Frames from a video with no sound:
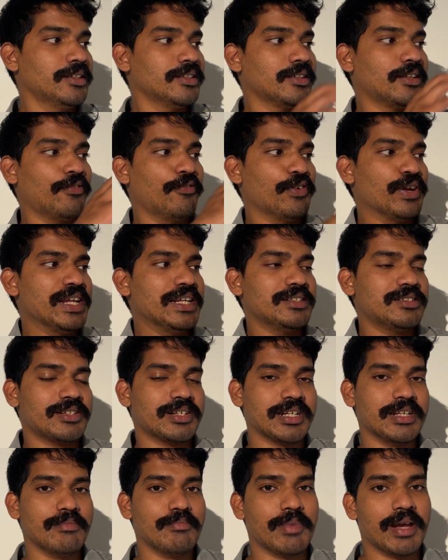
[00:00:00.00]
The free
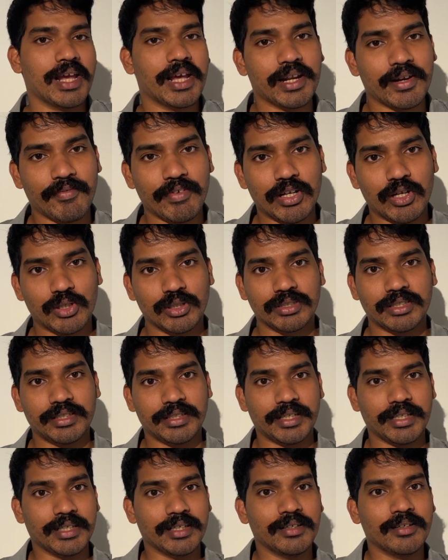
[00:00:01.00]
stream air
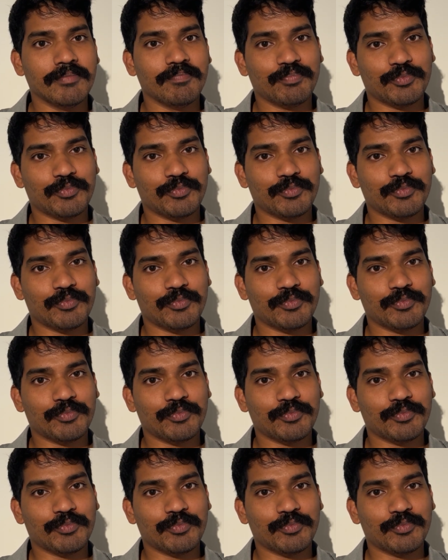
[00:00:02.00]
velocity.